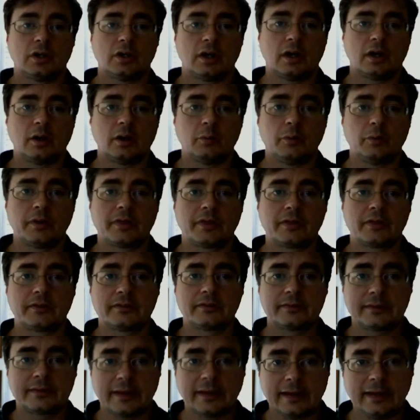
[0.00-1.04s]
with
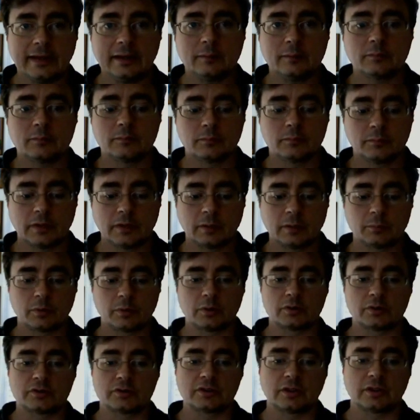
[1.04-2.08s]
team
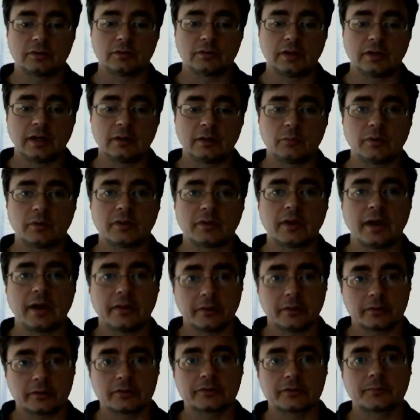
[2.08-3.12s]
members and with
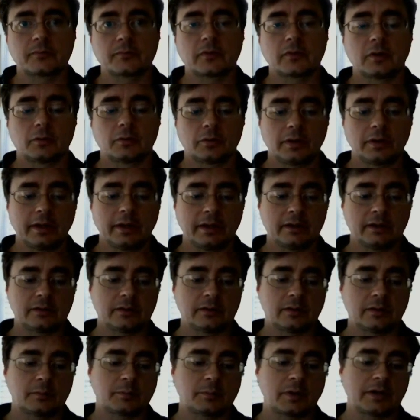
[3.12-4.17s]
others related
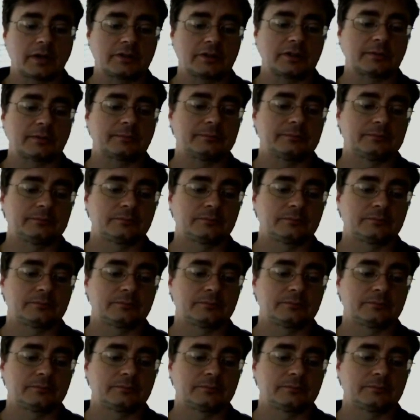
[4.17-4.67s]
to the project.